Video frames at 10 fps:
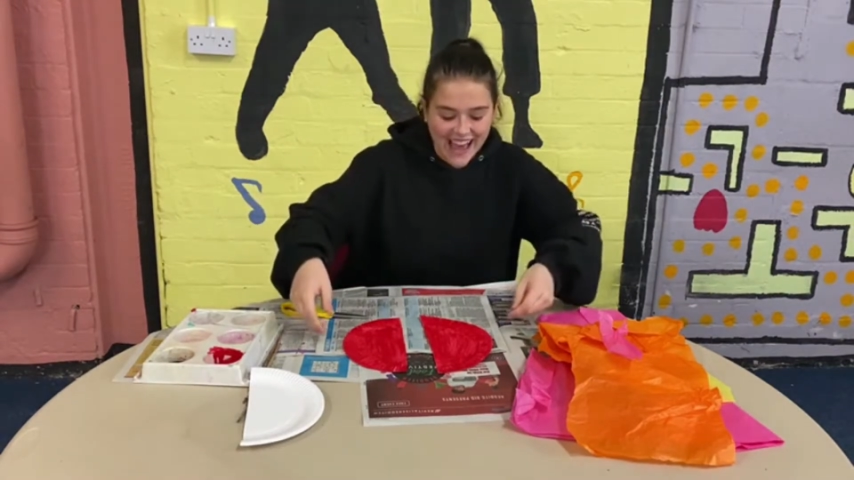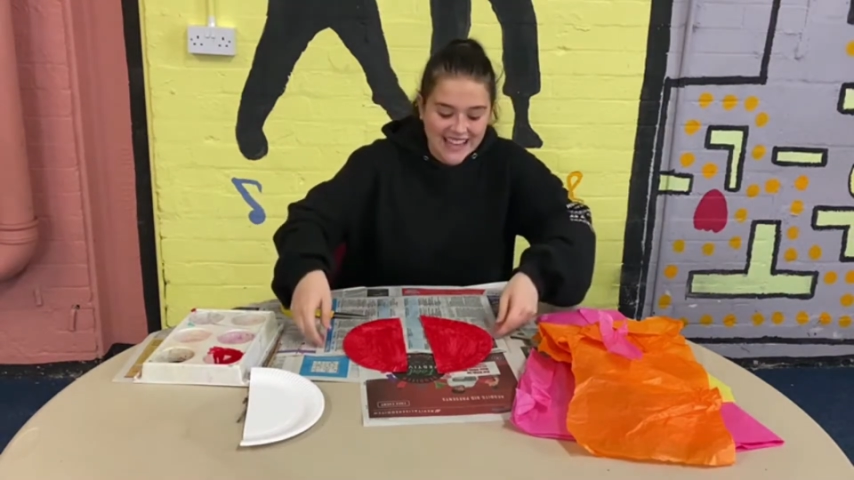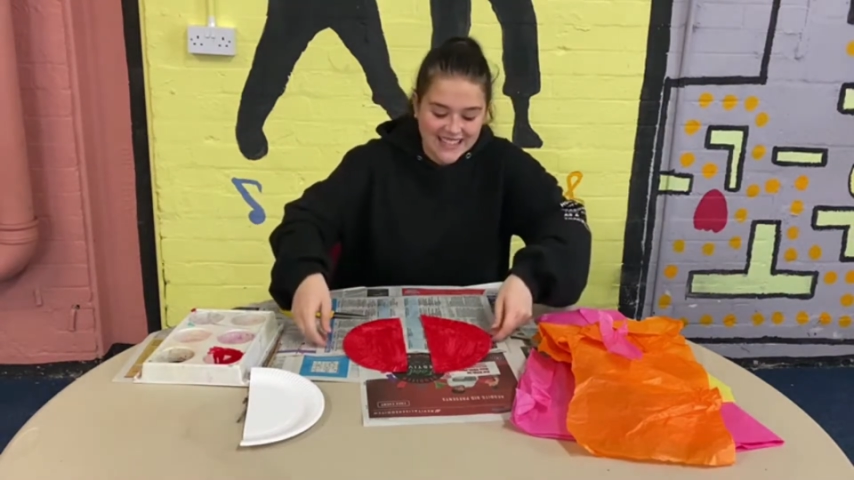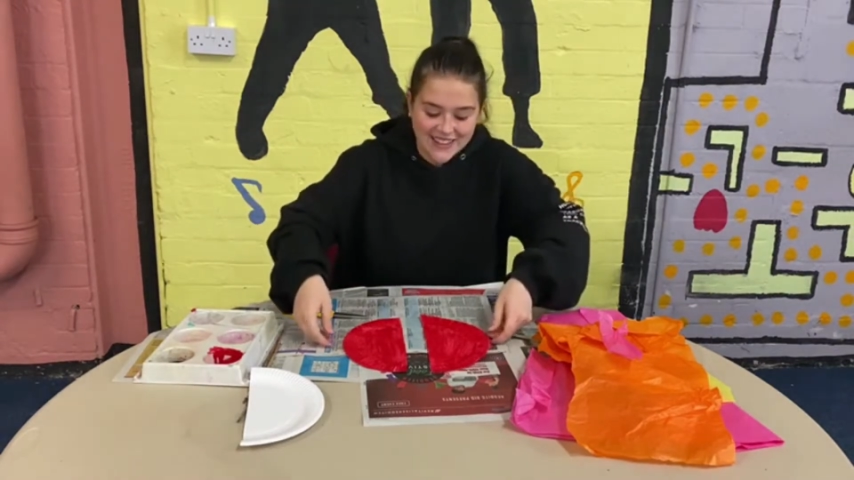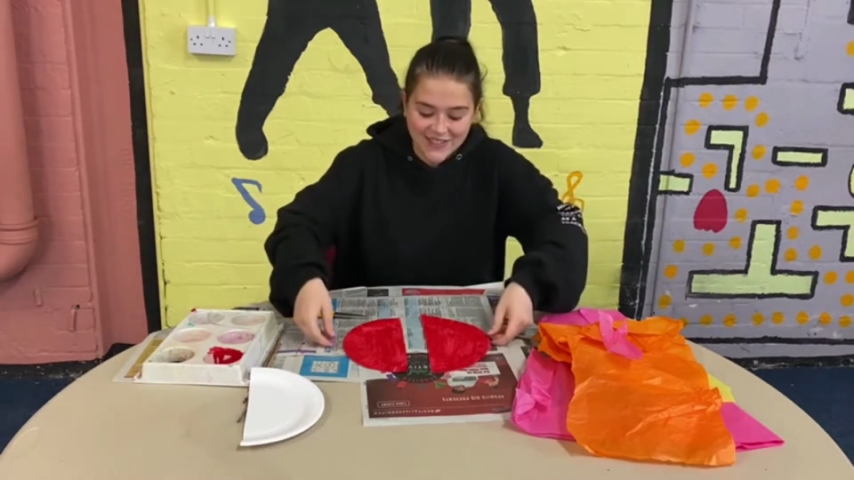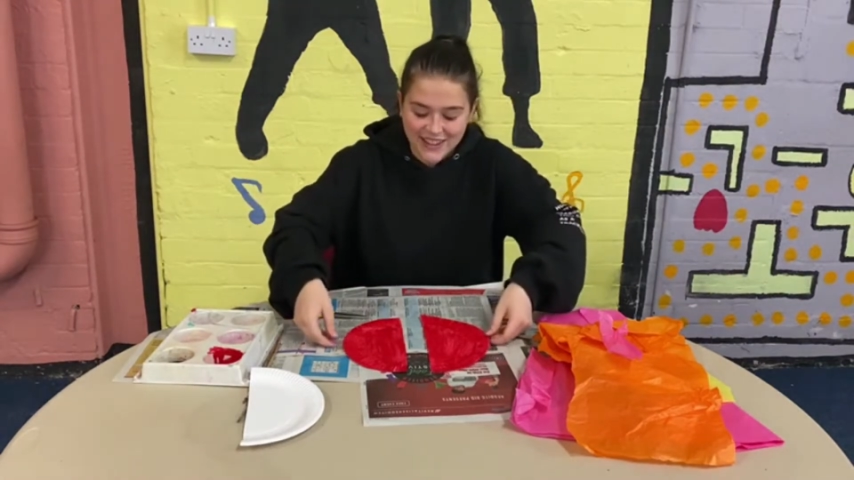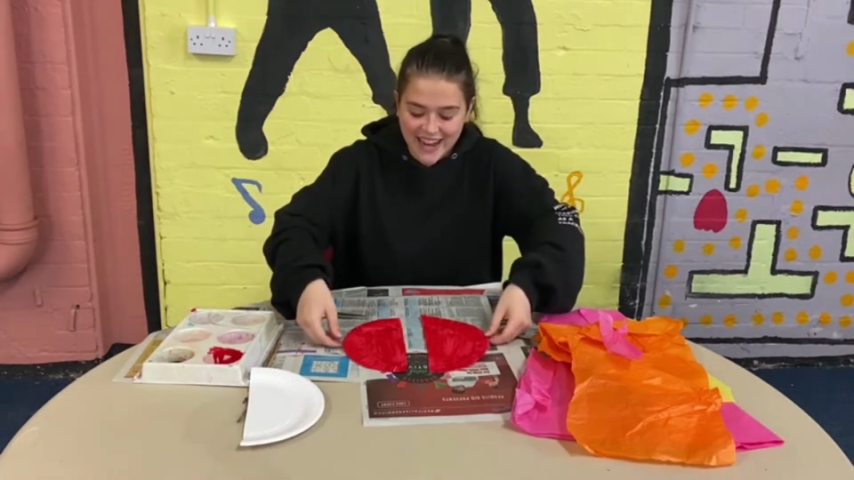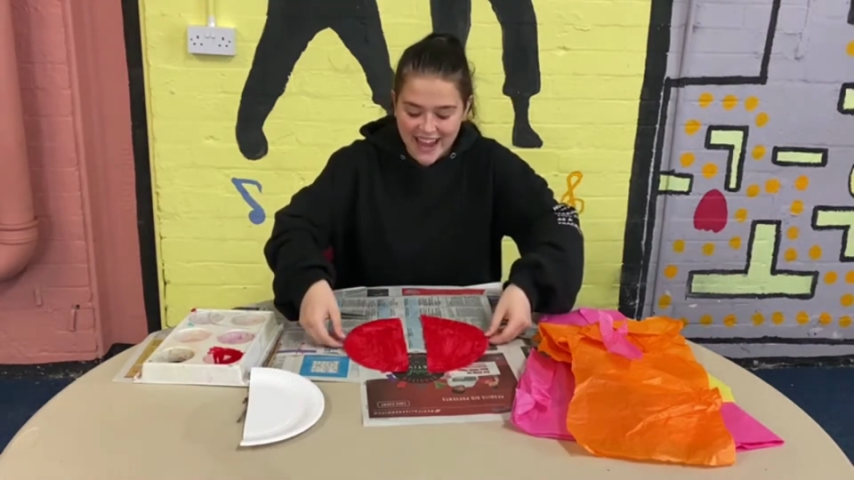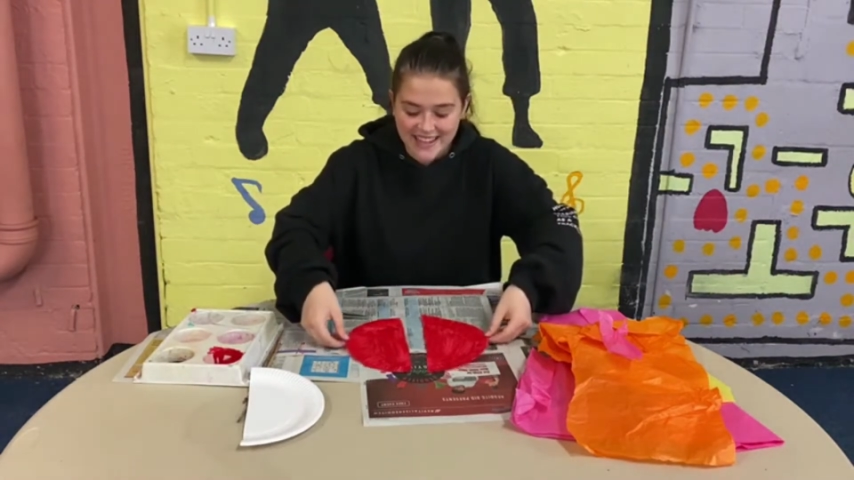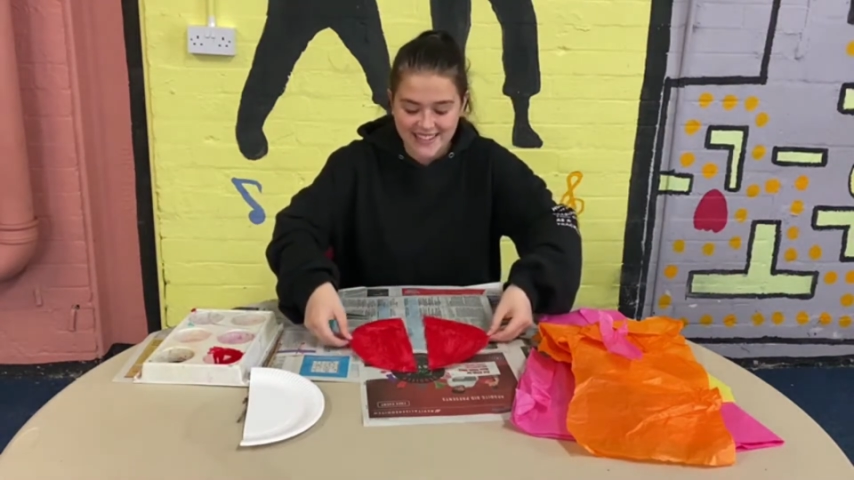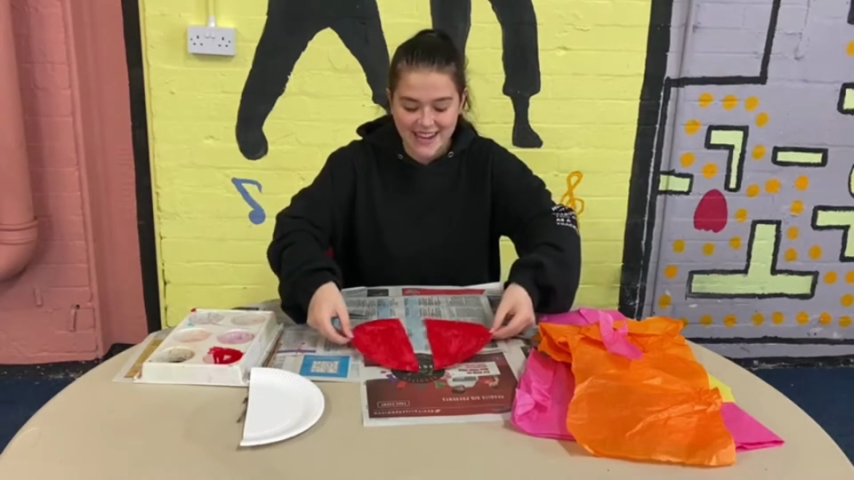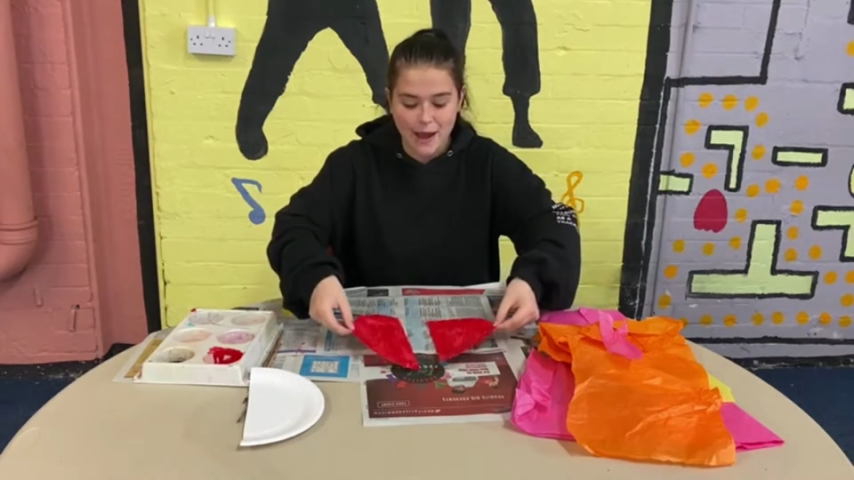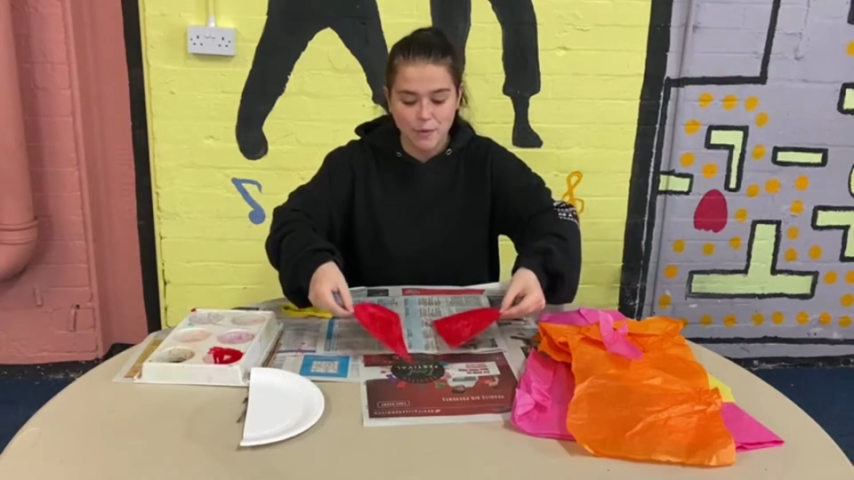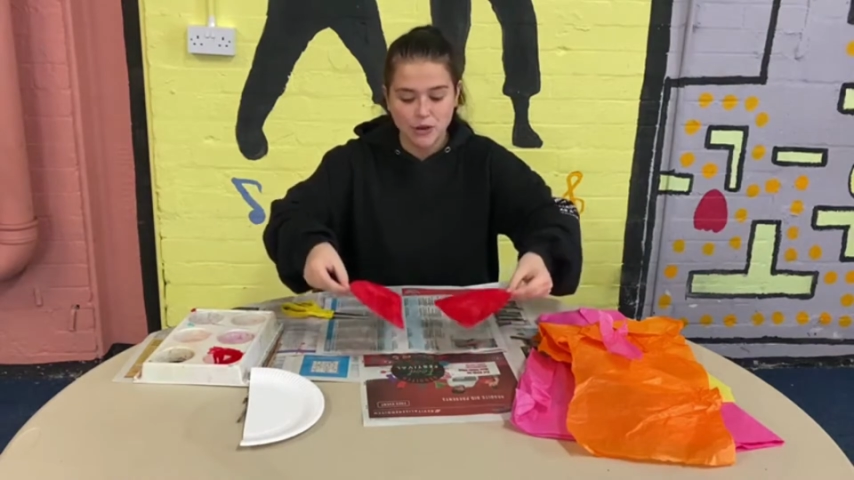So for the next step,